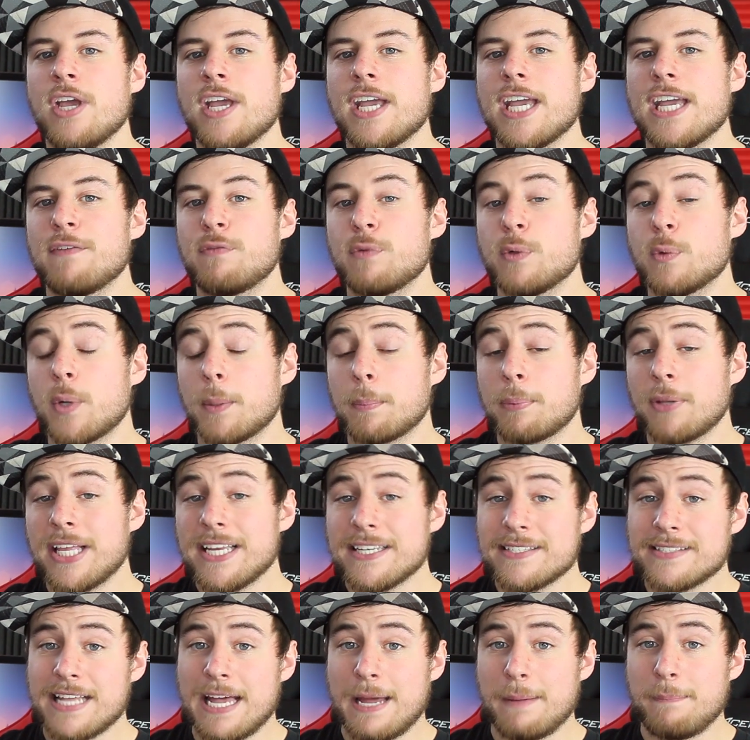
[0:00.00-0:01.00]
If we
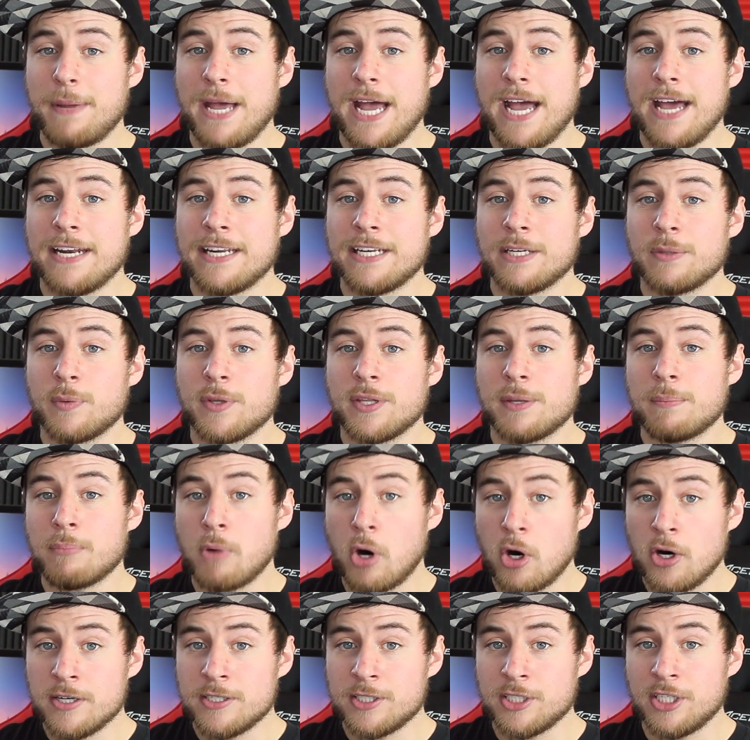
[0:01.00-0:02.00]
replace that padding with a
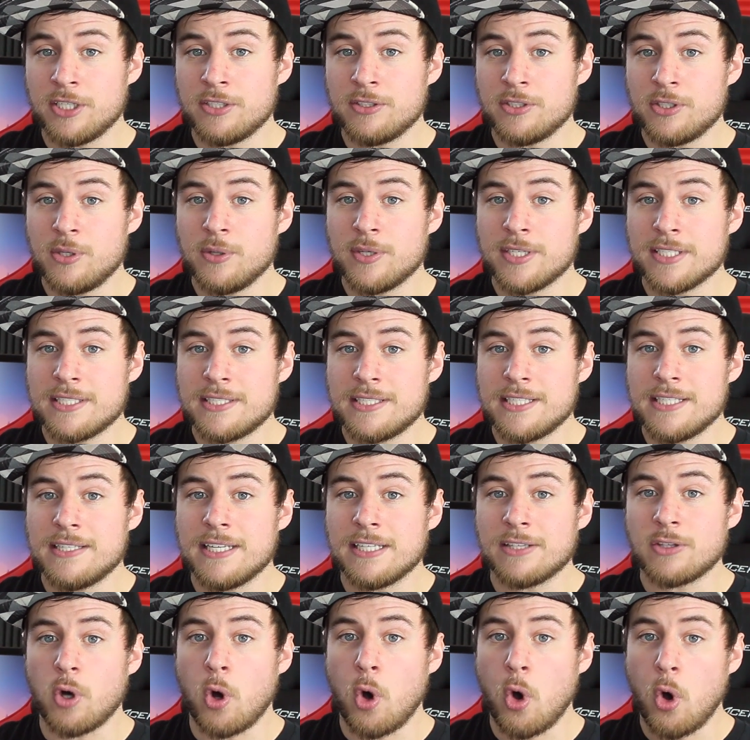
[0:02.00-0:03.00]
margin, you can see
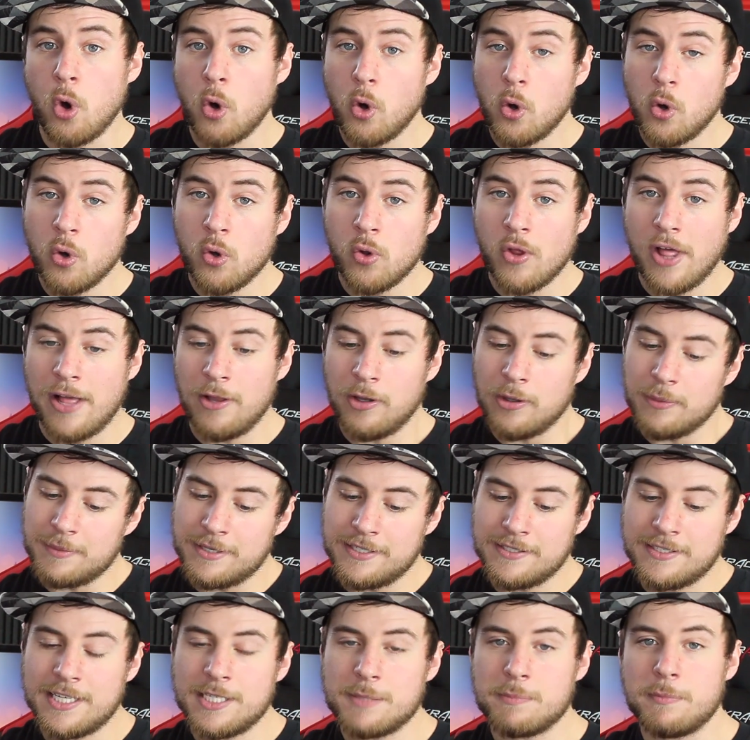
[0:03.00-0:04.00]
that the whole
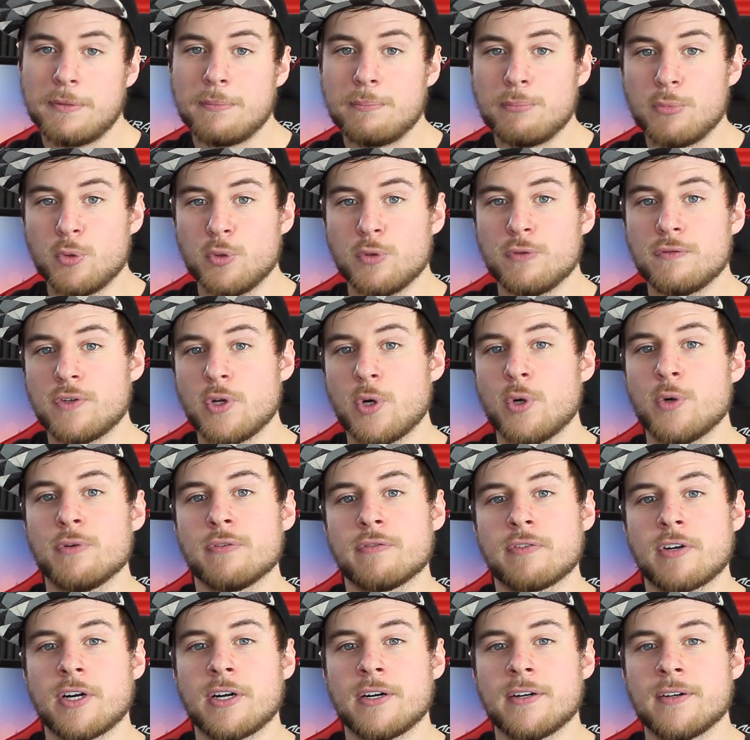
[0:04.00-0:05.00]
element has been moved
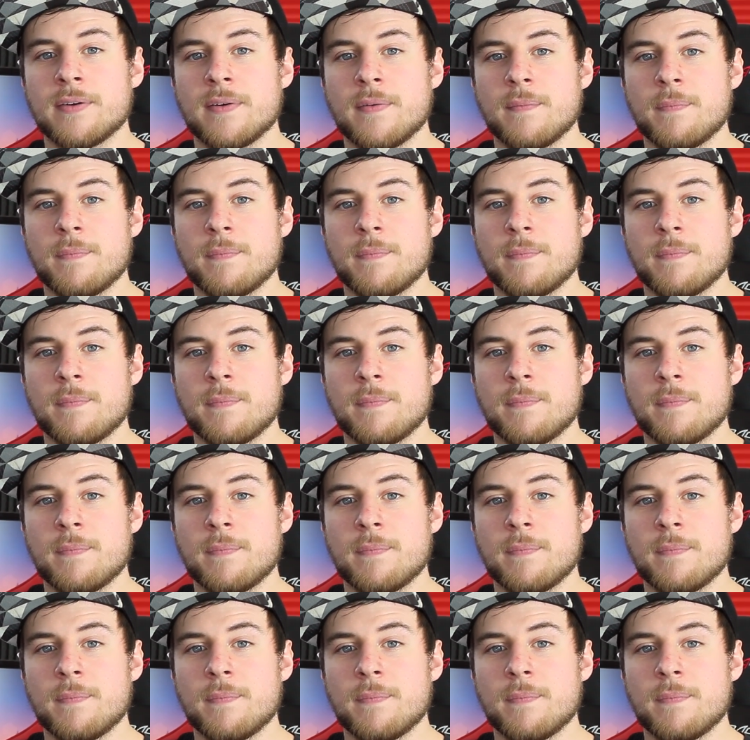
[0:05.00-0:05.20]
over.